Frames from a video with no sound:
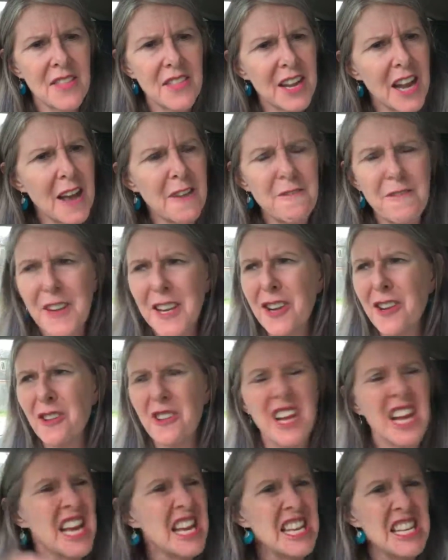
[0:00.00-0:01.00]
that I
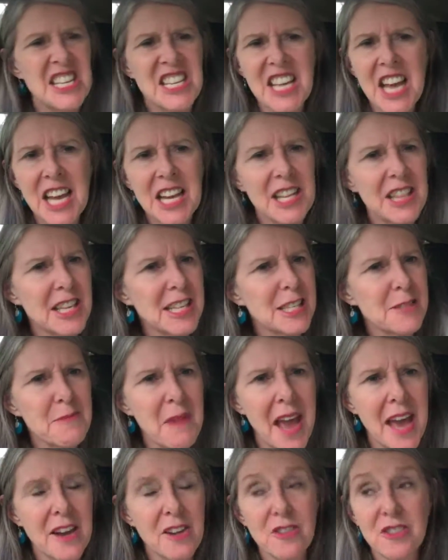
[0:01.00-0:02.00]
figure none of this
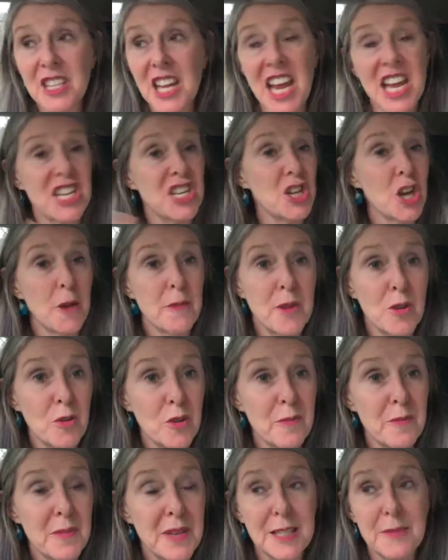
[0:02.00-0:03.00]
matters and nobody
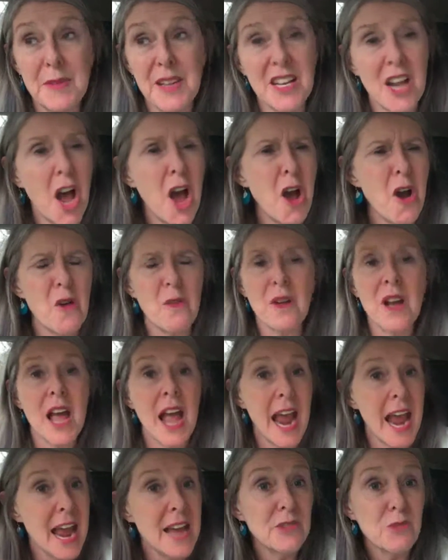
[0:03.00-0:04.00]
would miss me. And oh,
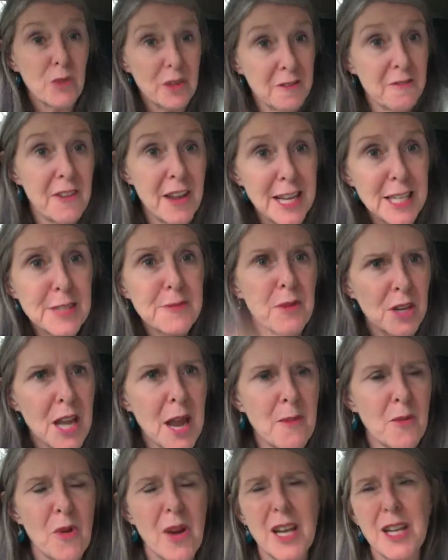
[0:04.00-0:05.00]
and when Facebook
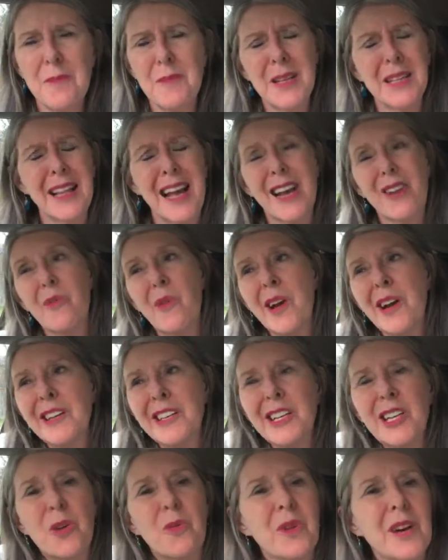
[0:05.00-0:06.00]
came around, it'd be like, well,
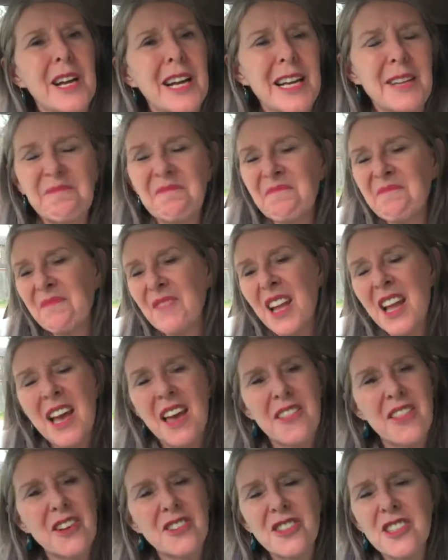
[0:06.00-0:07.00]
you know what?
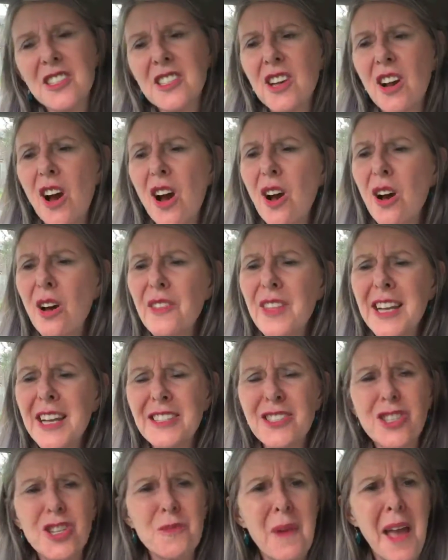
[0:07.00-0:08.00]
They'll just go, oh,
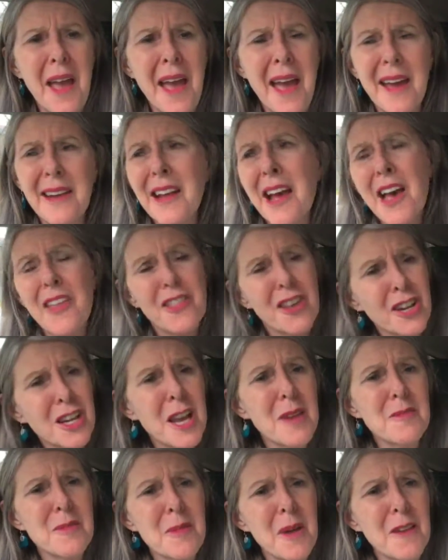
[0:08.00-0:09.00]
that's too bad. They'll
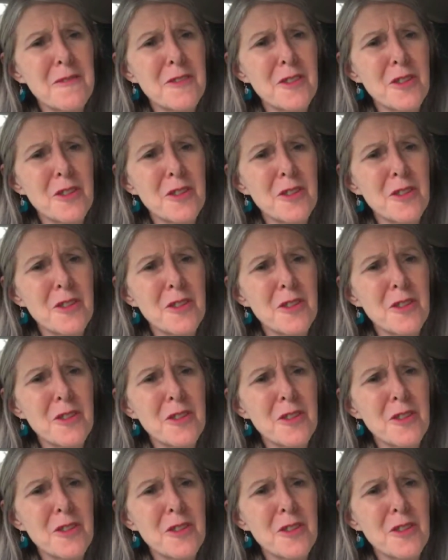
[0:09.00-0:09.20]
come to my